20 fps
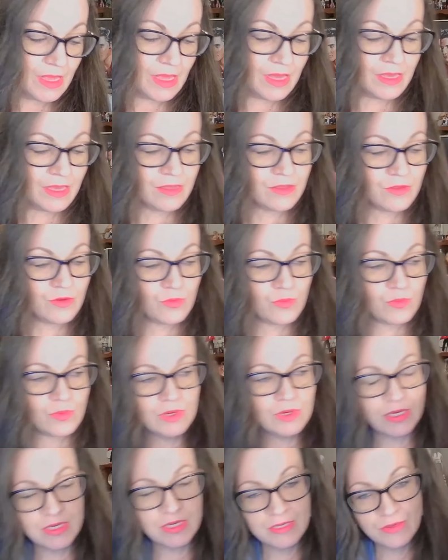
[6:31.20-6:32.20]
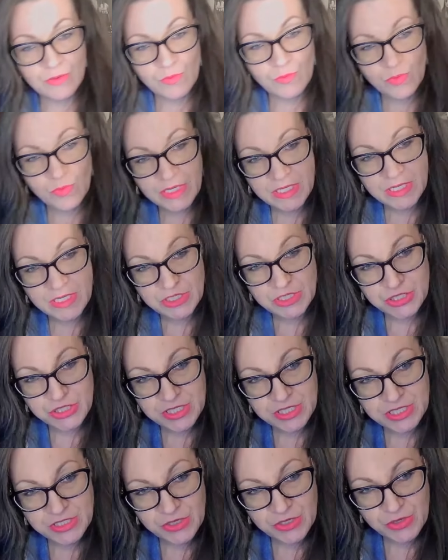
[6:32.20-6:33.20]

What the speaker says: other one when it's just